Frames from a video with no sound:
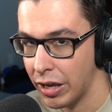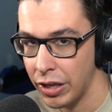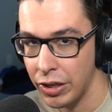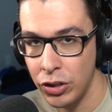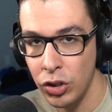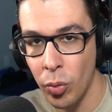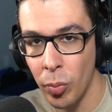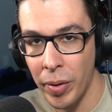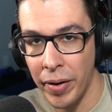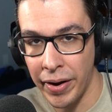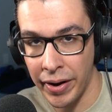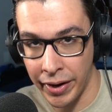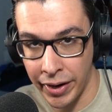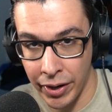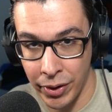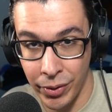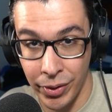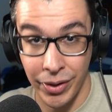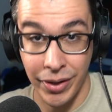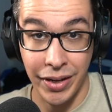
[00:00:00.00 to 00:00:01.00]
Human
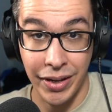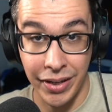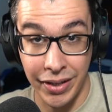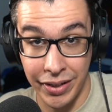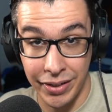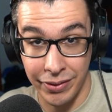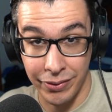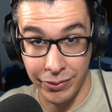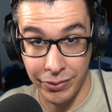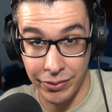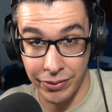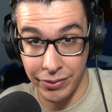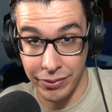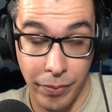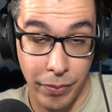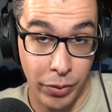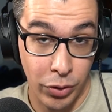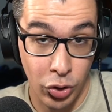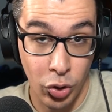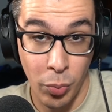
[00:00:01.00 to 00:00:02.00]
error is
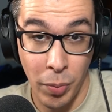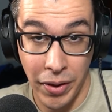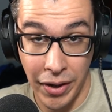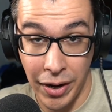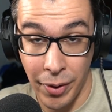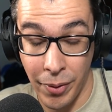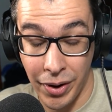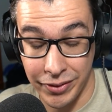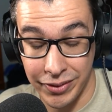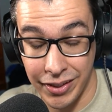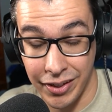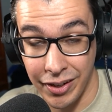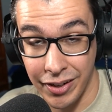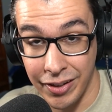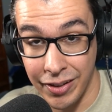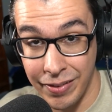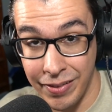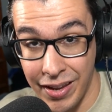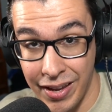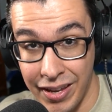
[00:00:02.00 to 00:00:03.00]
human error at the end of the
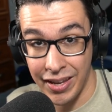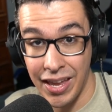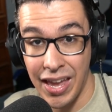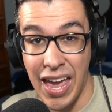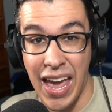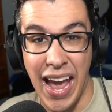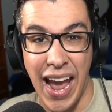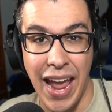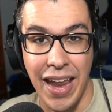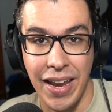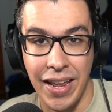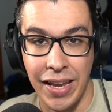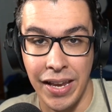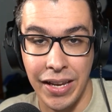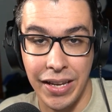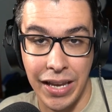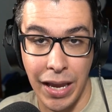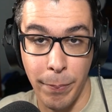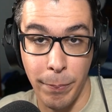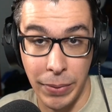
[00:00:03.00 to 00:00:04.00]
day, and it
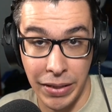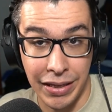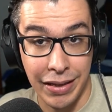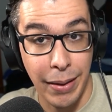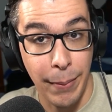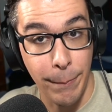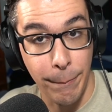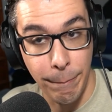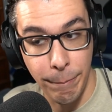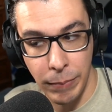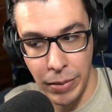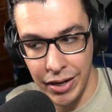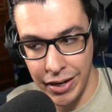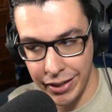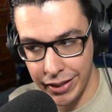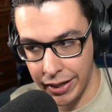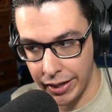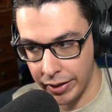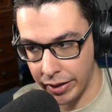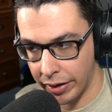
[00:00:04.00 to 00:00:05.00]
can be
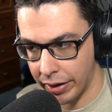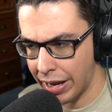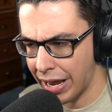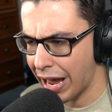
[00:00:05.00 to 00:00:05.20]
mitigated.